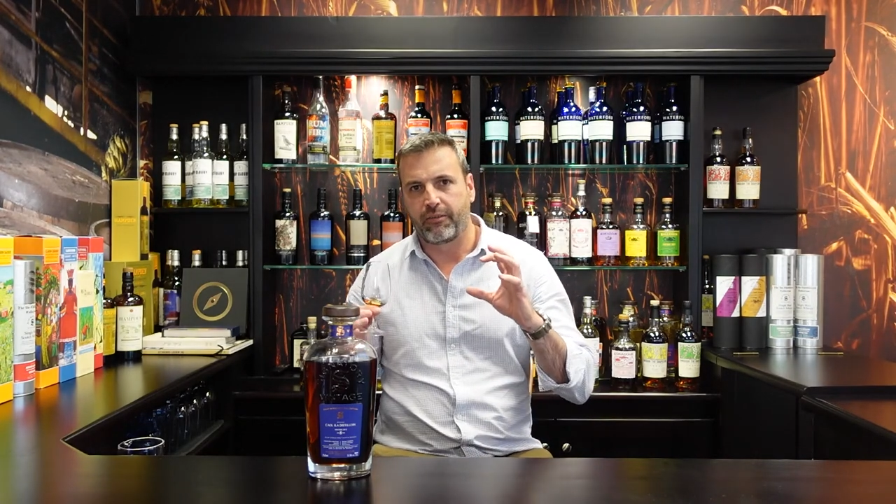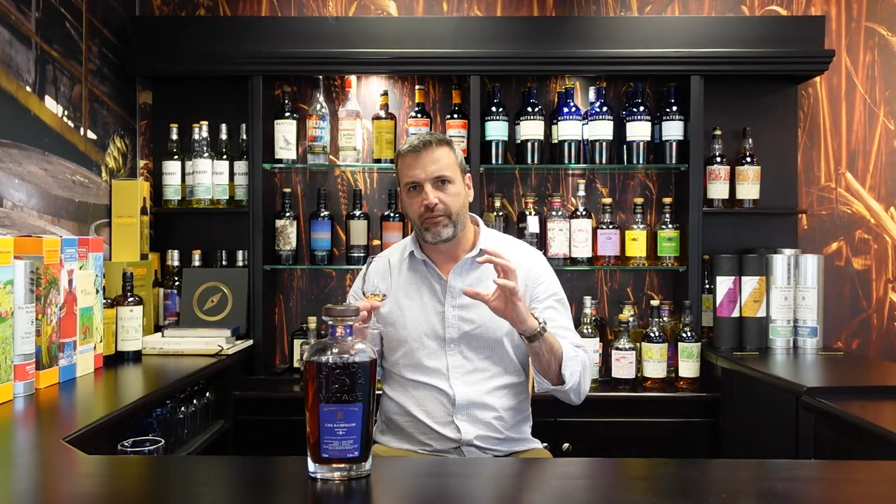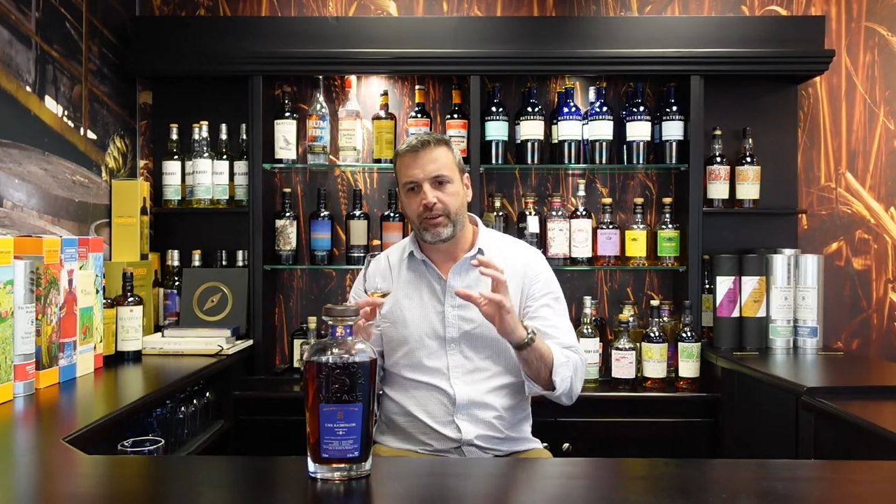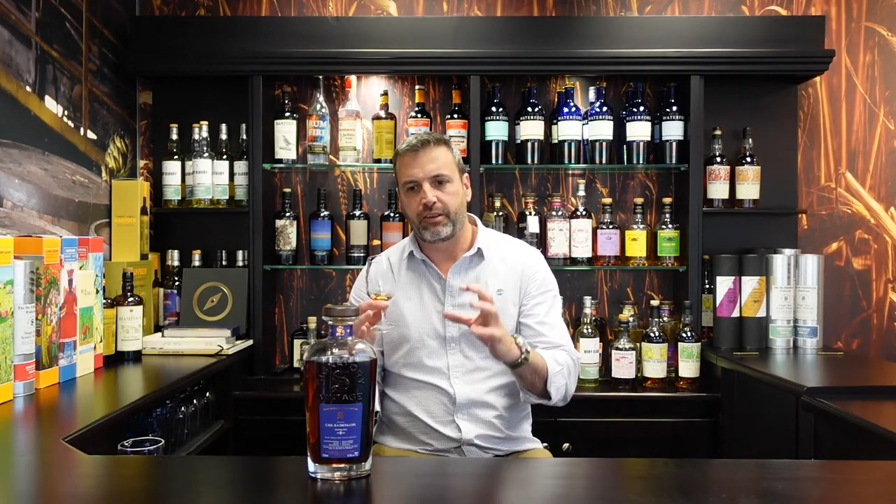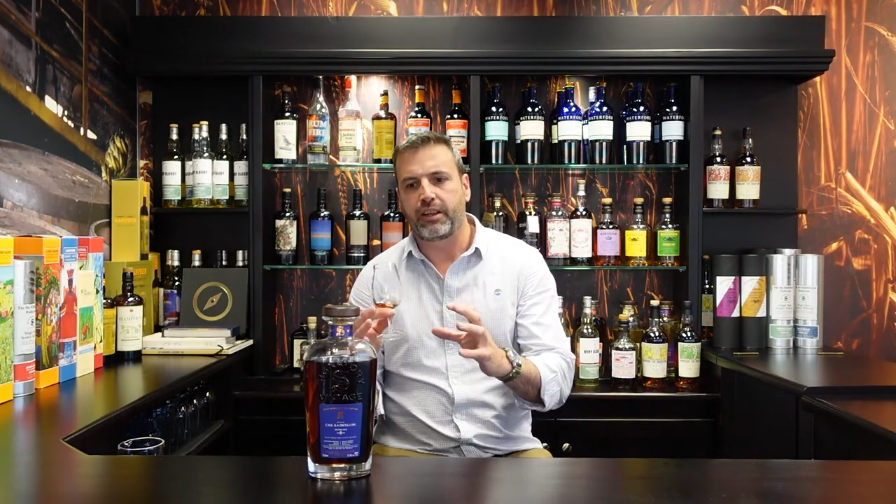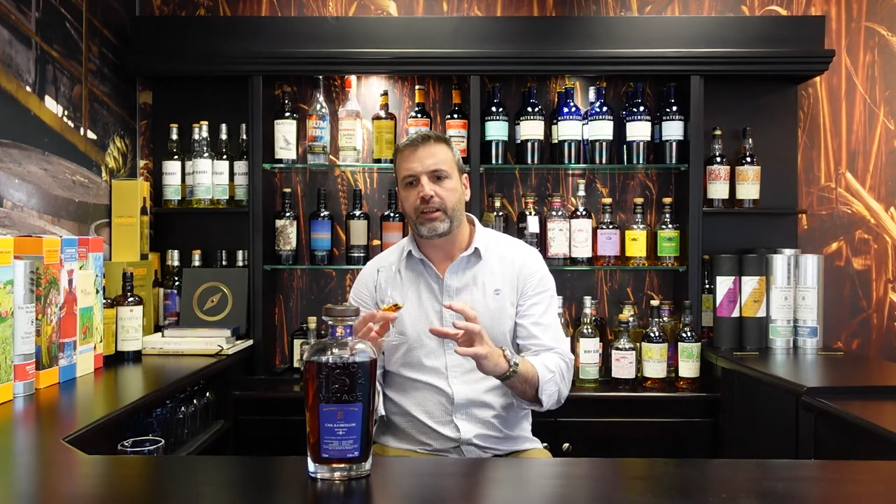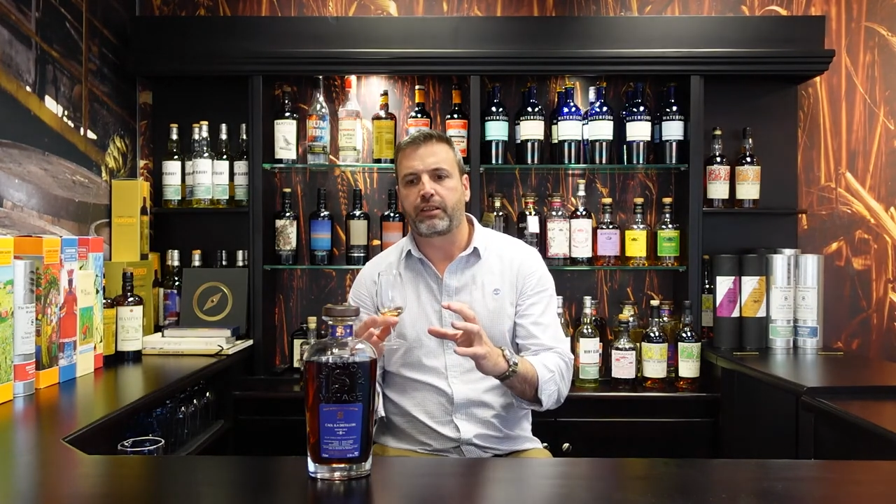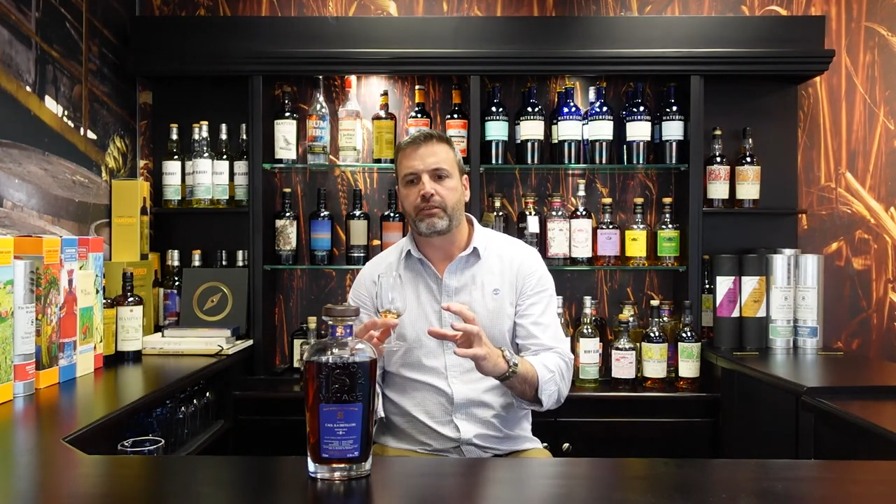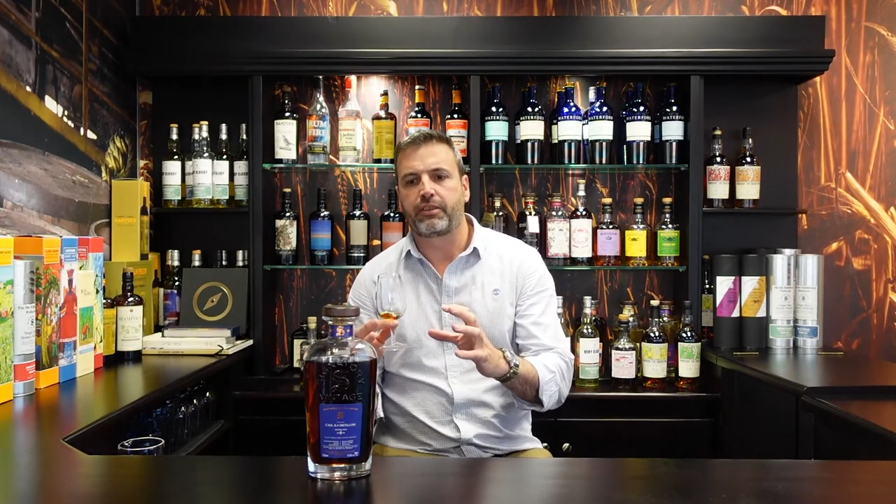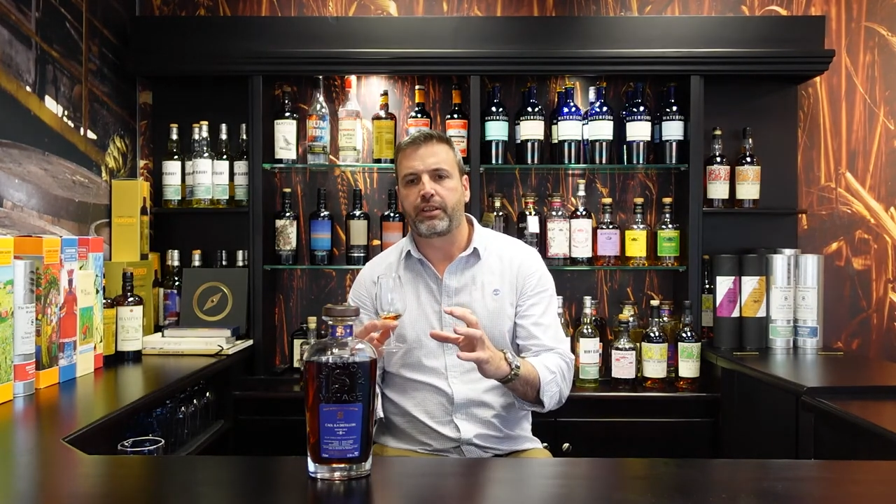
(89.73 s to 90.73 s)
very
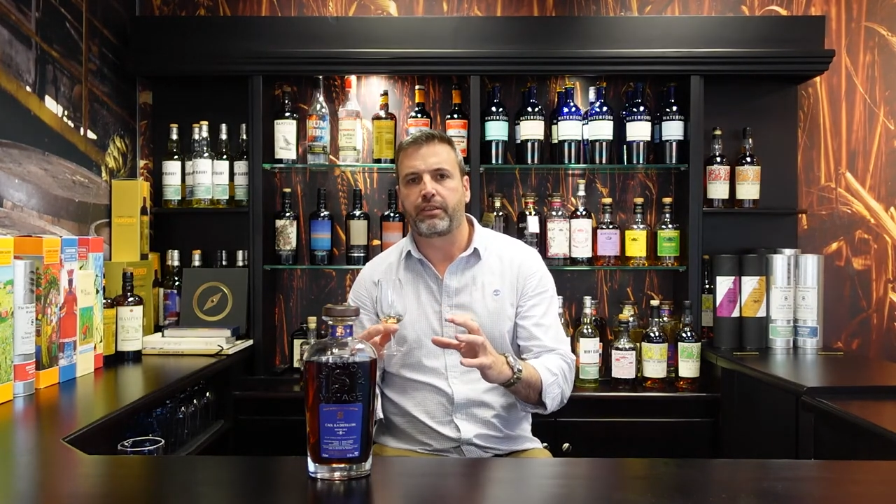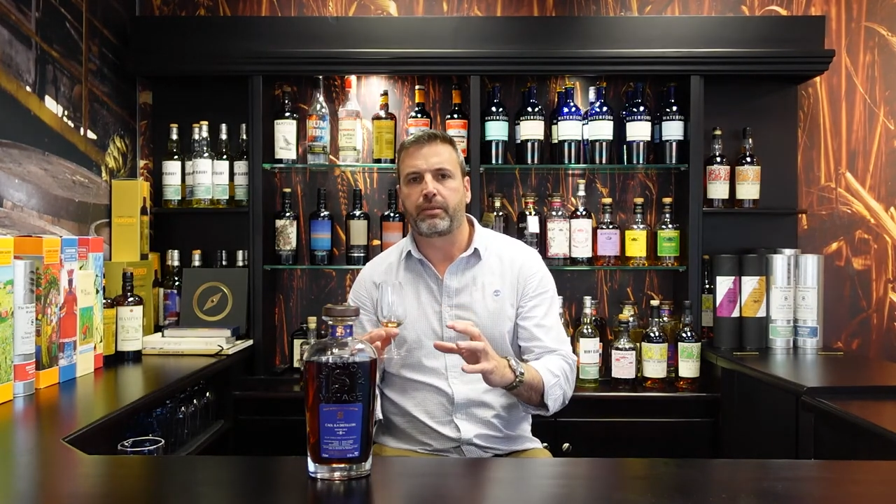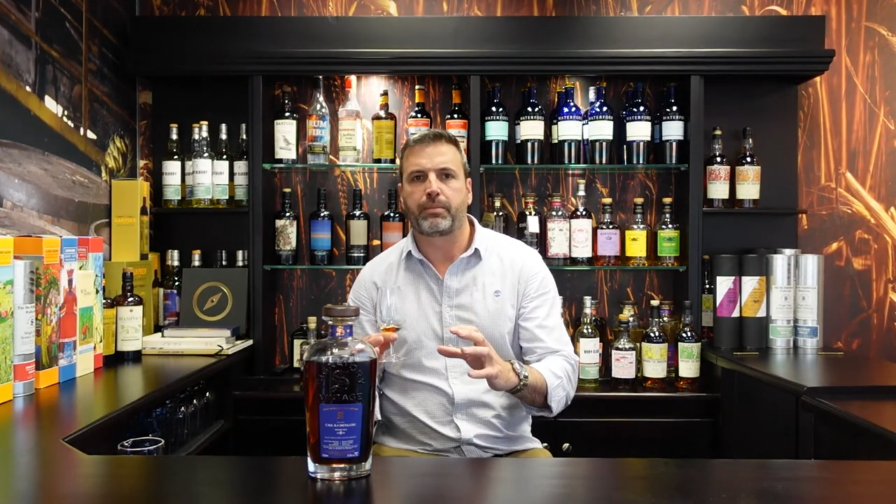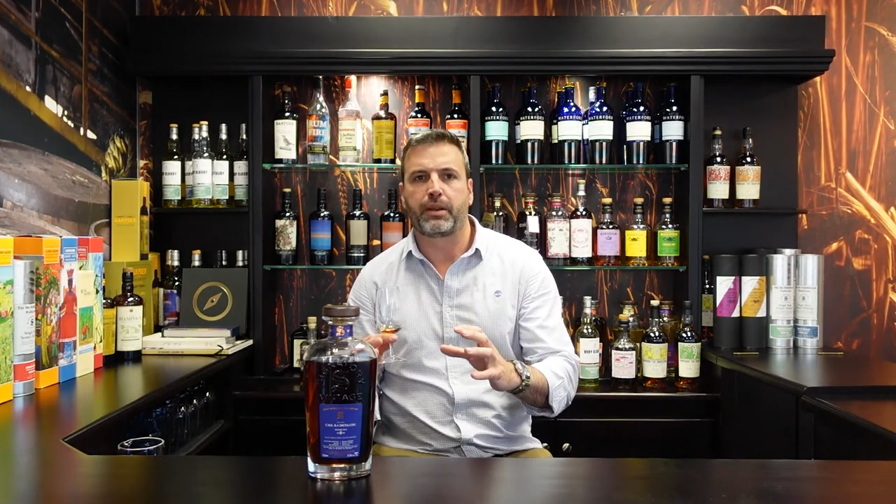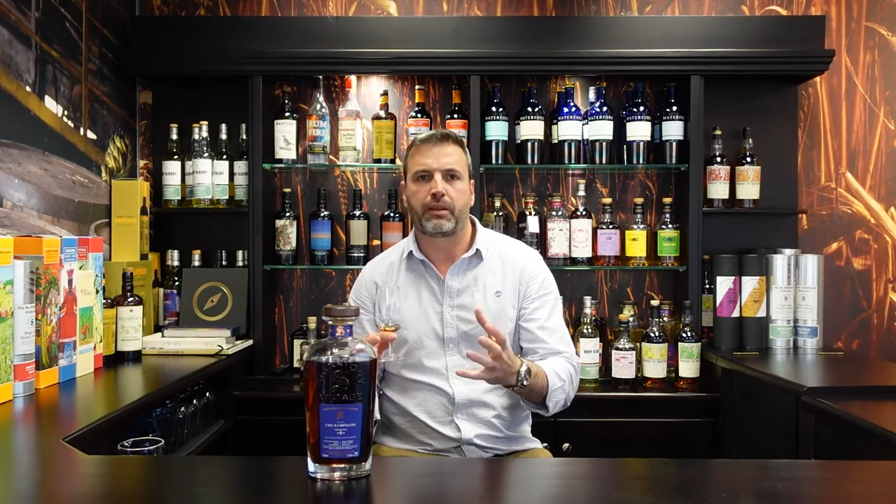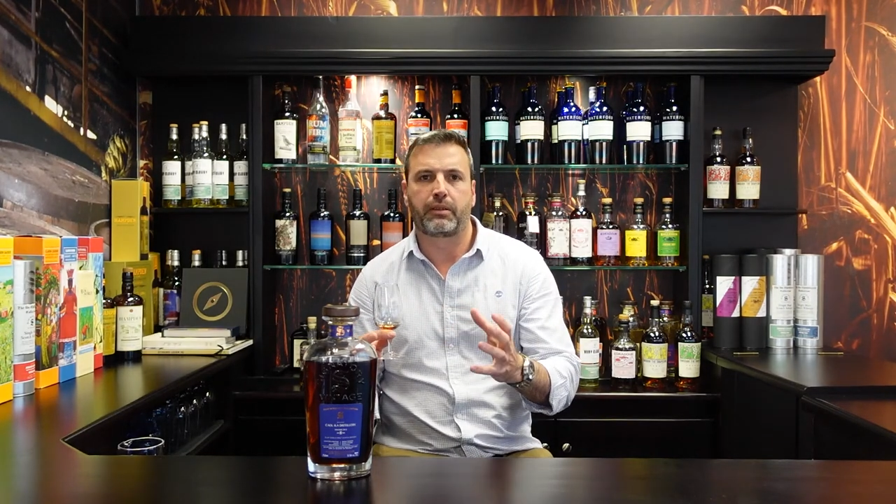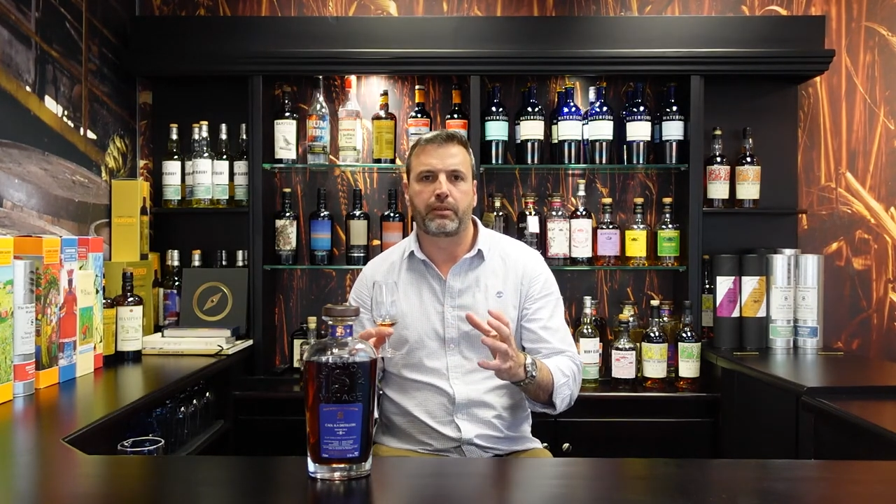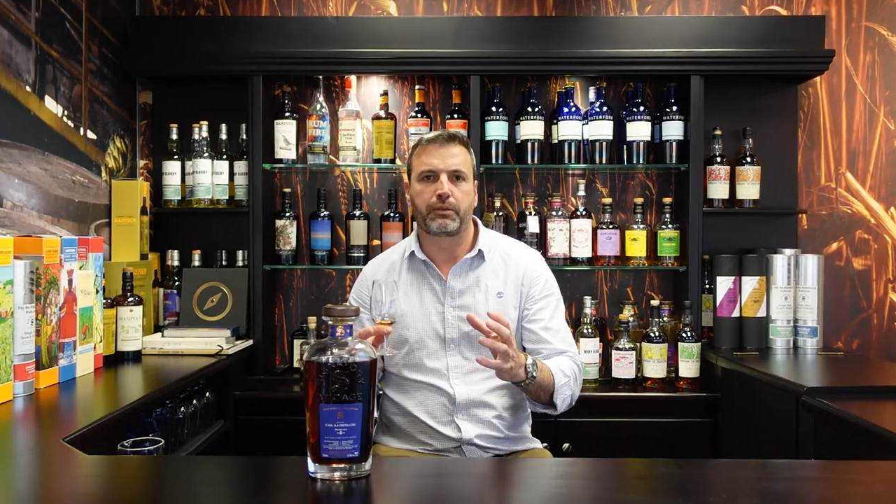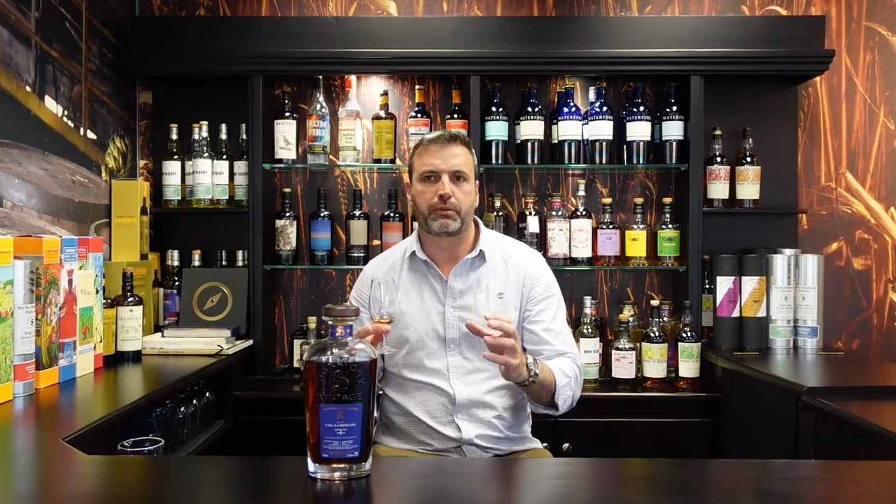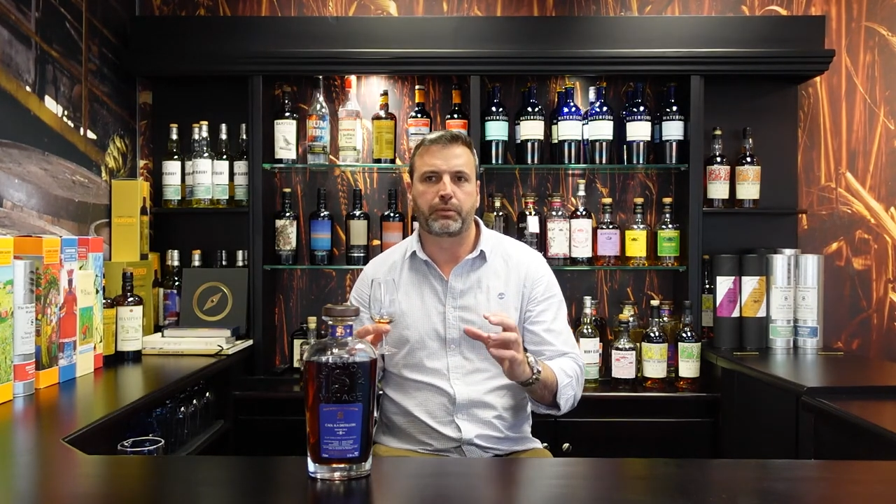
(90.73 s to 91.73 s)
active sherry
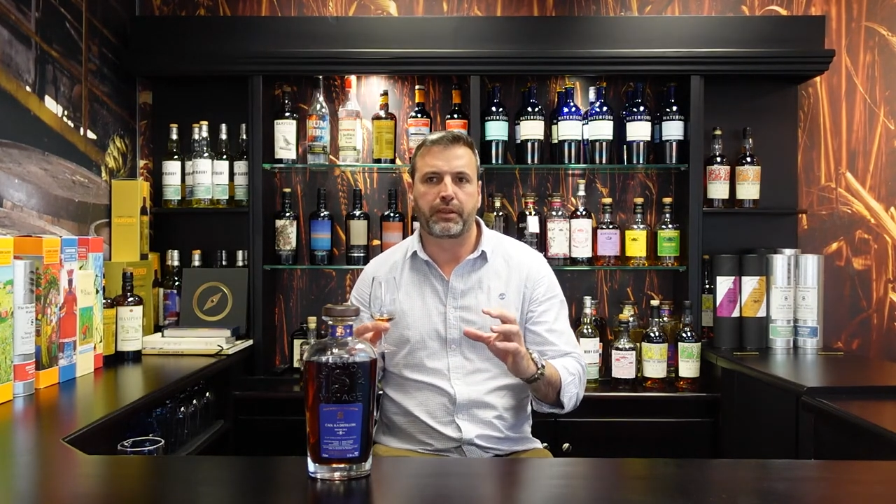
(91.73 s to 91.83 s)
barrel